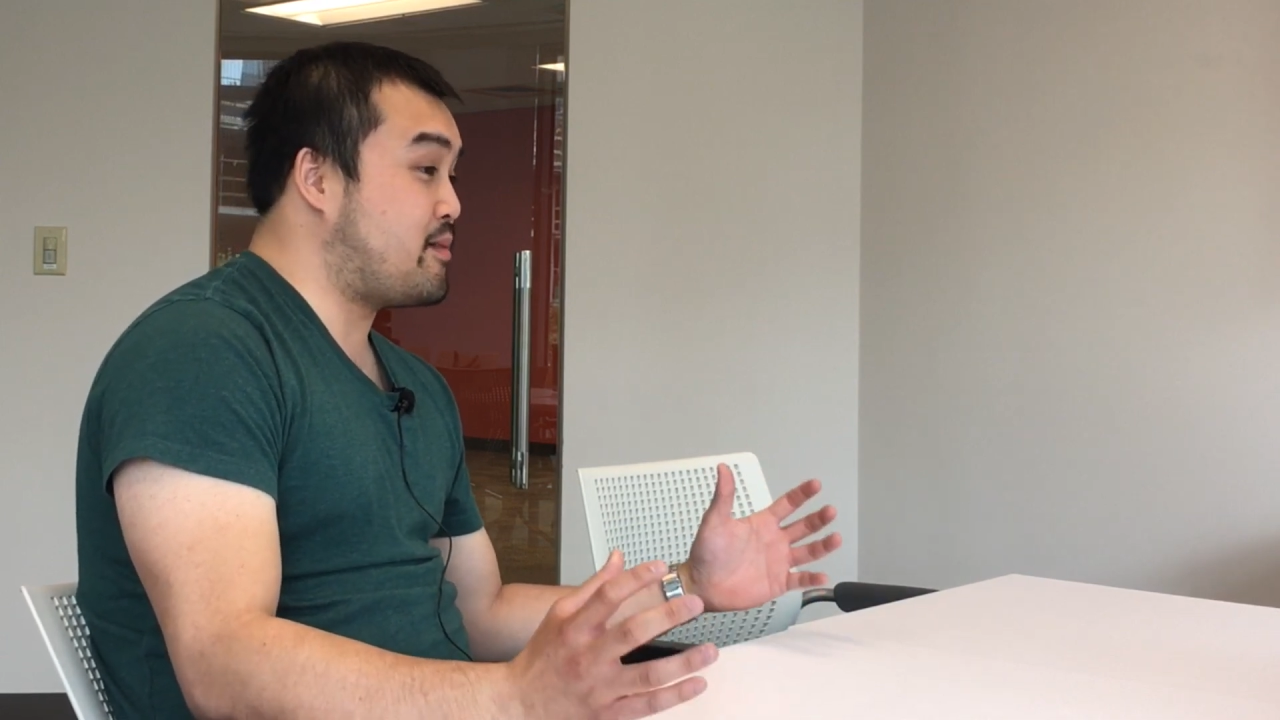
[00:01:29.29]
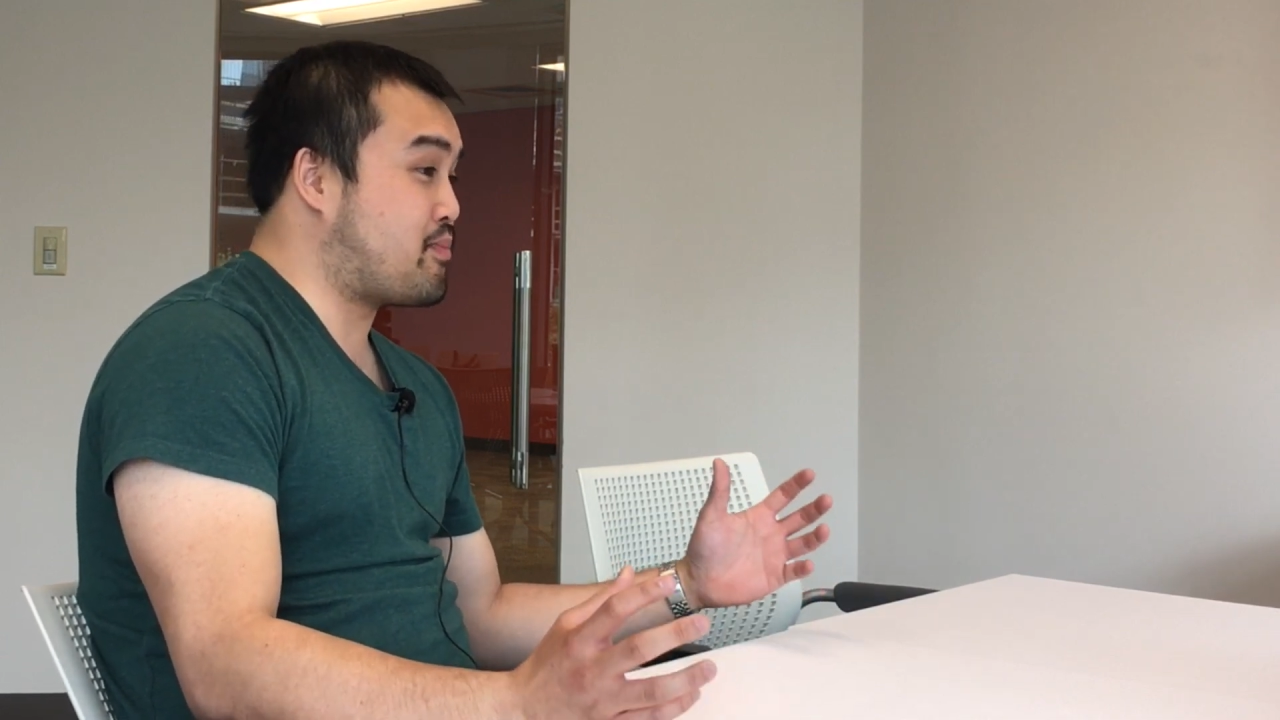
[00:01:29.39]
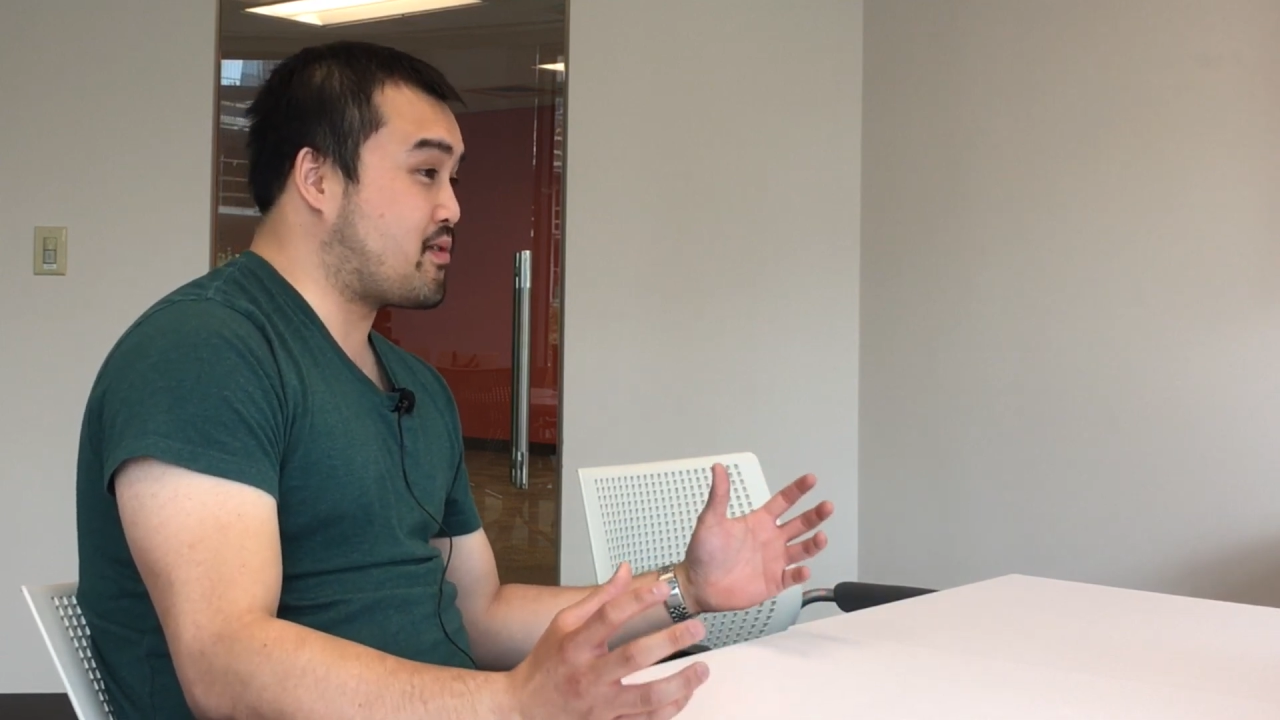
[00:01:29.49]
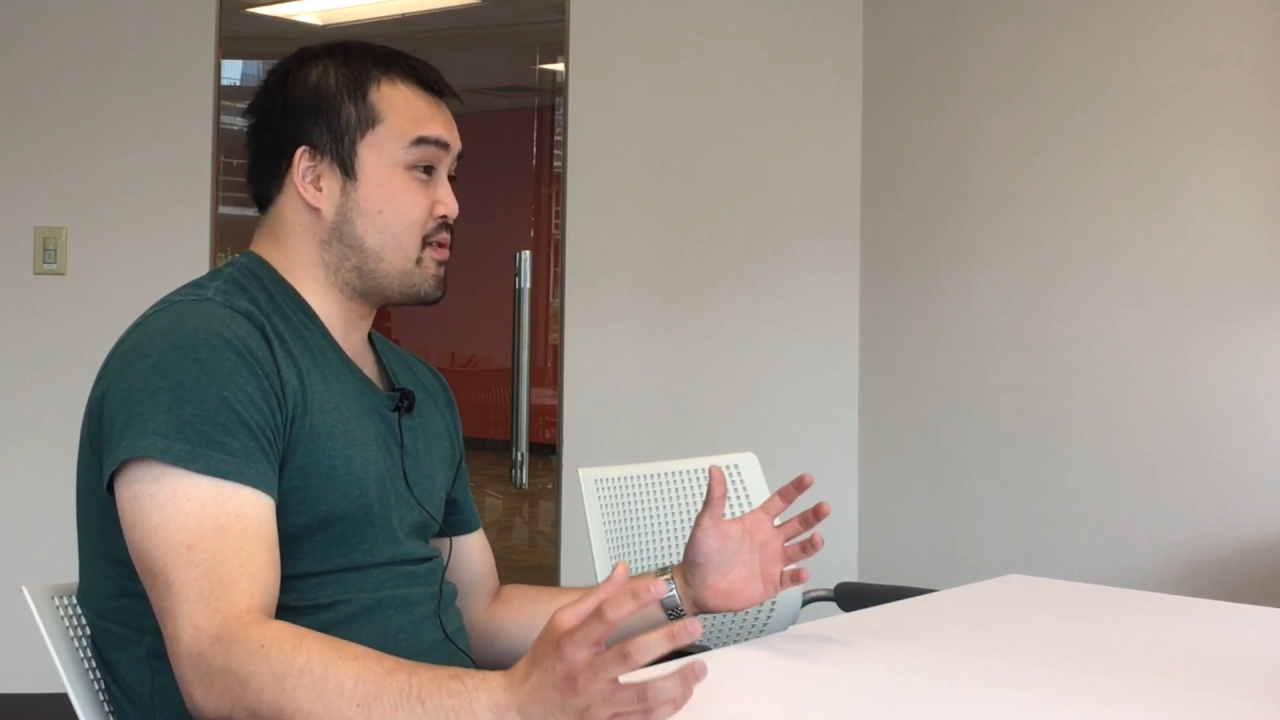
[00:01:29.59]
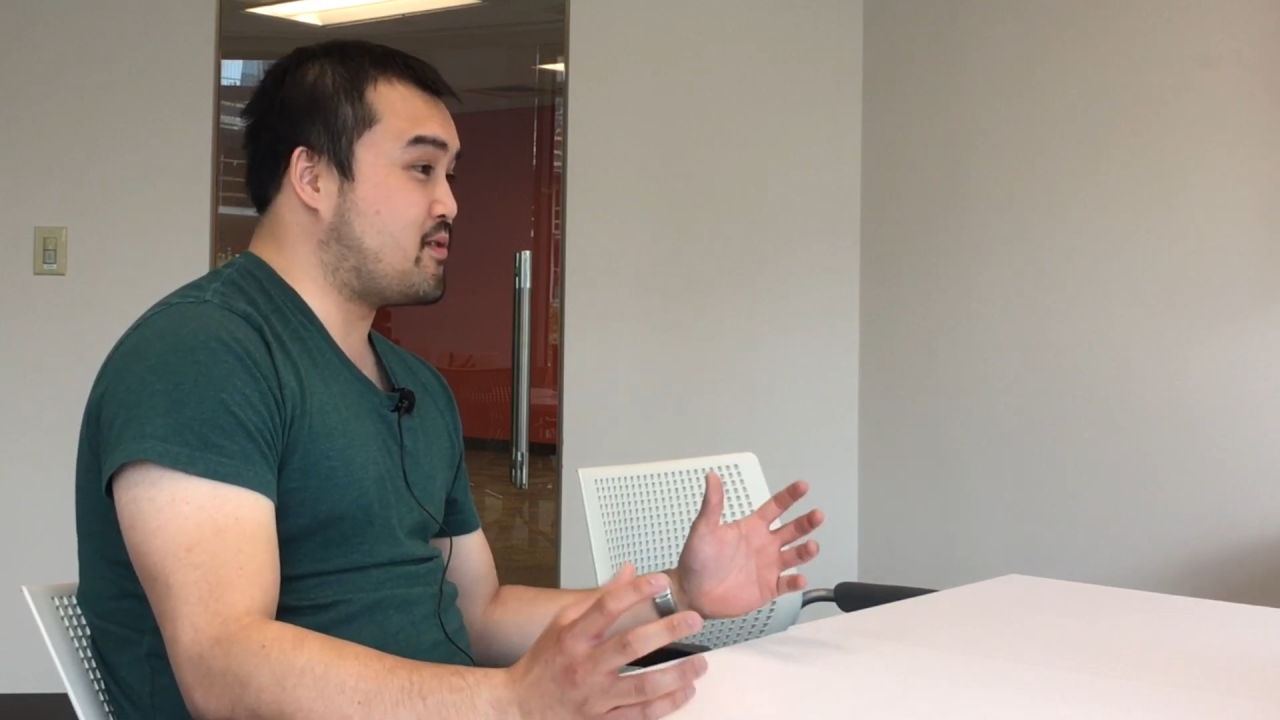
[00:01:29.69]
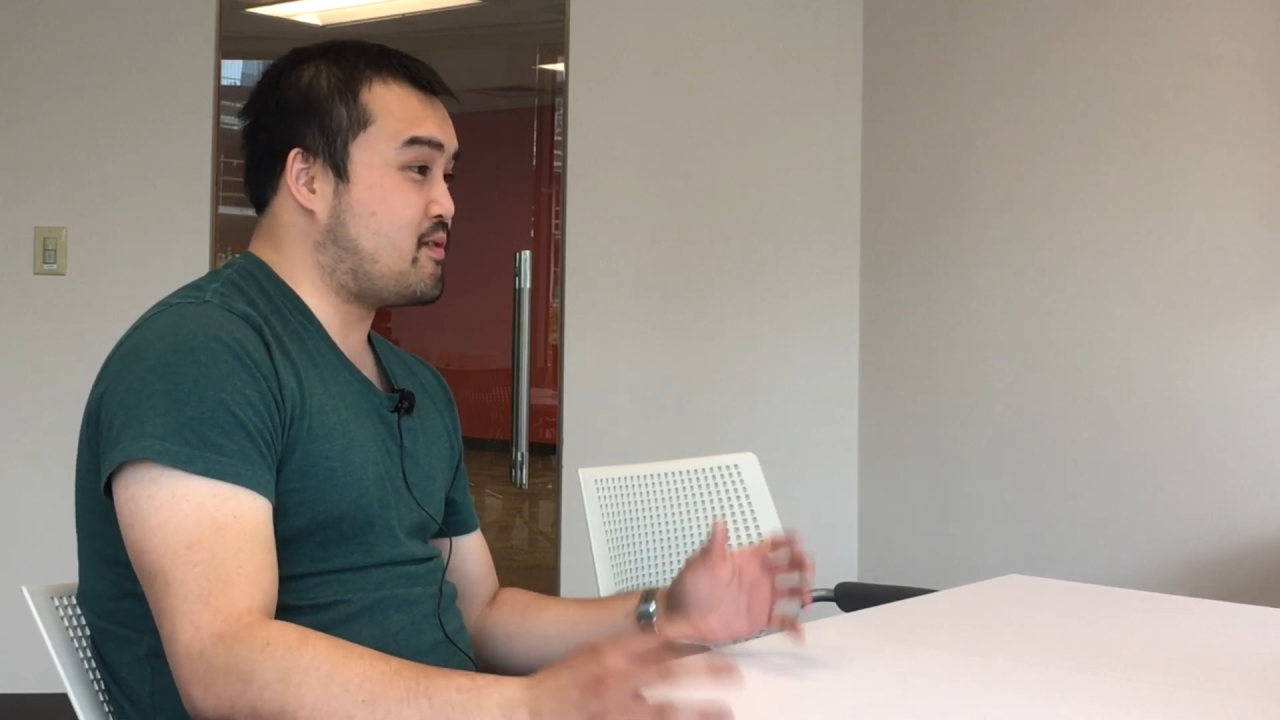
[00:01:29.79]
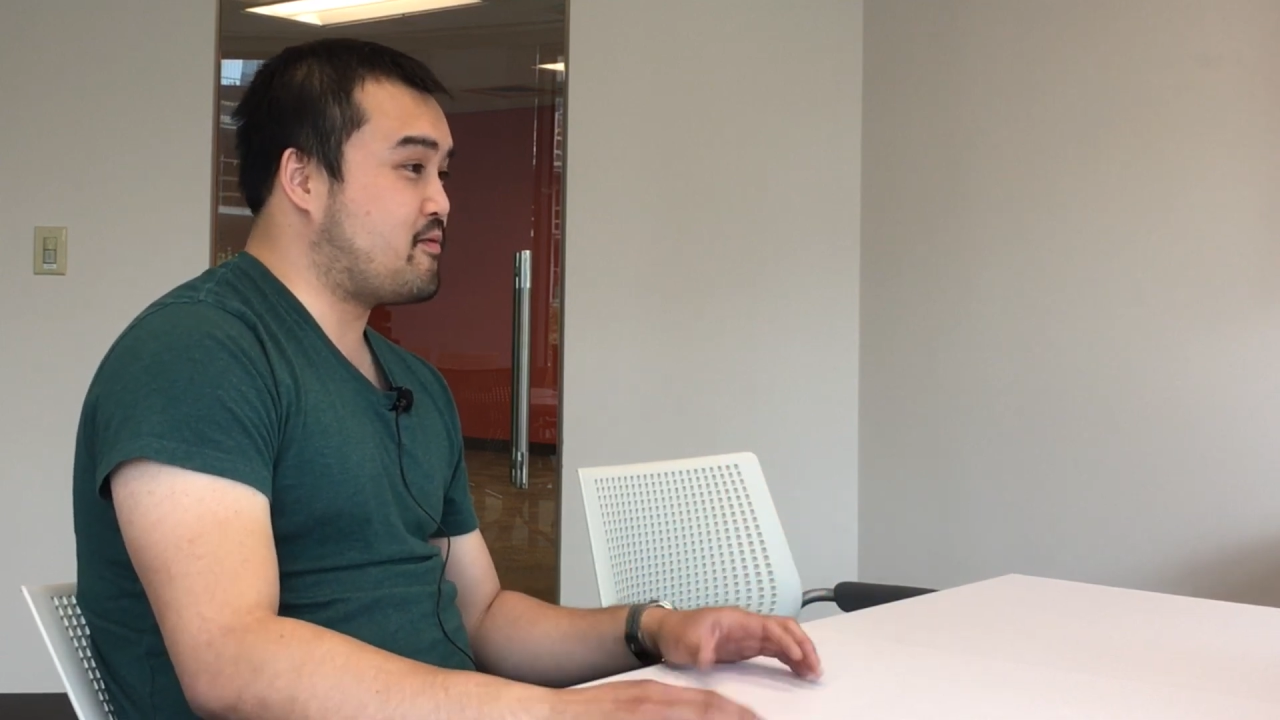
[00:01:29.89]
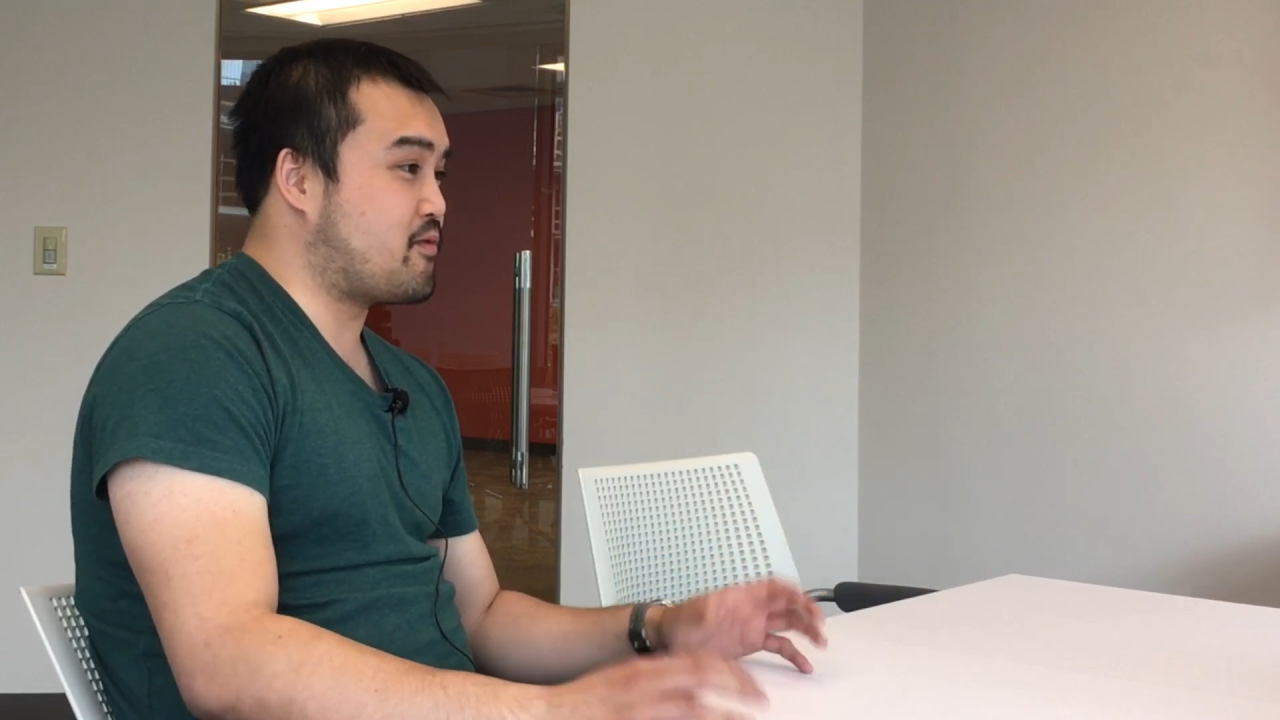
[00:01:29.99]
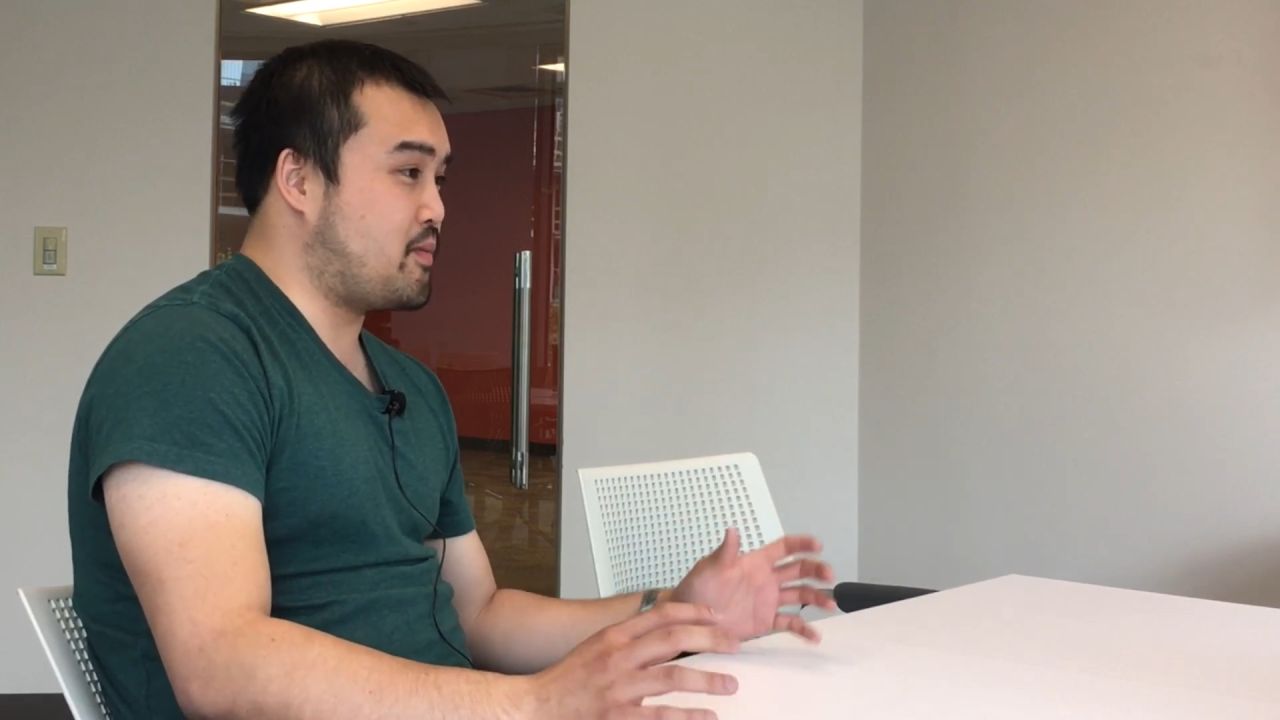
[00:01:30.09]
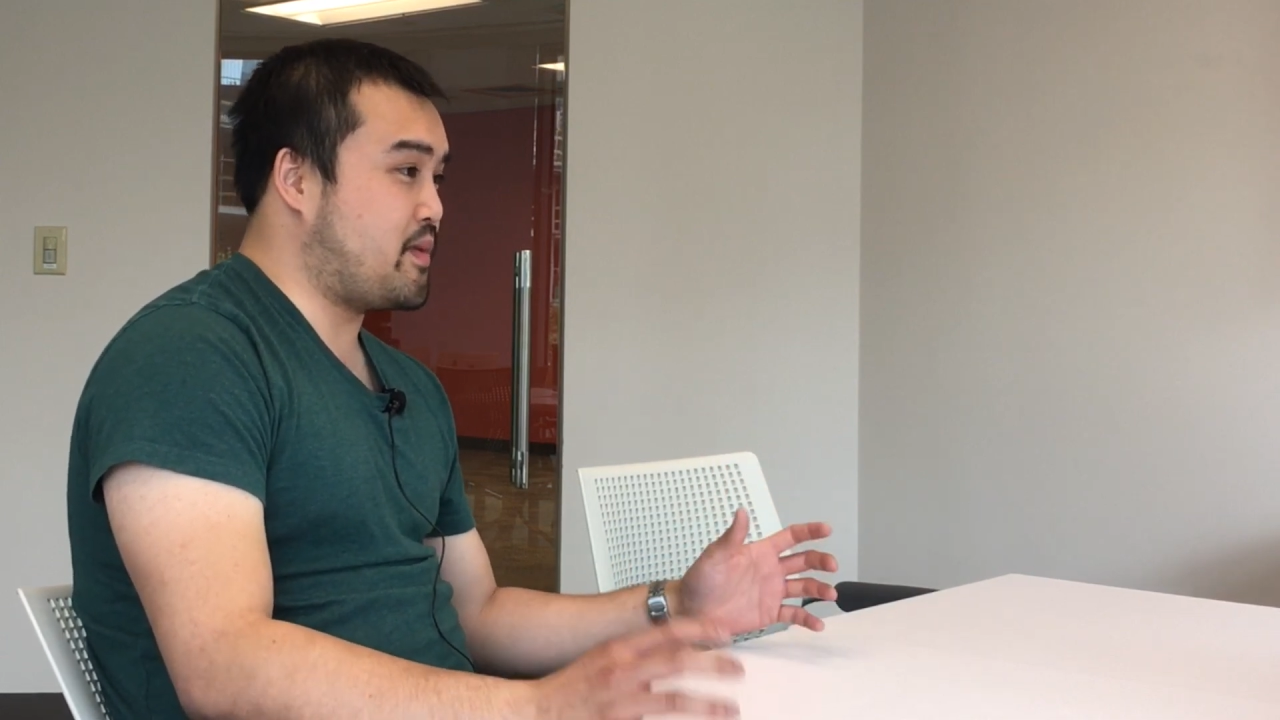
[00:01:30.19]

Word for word: brewed root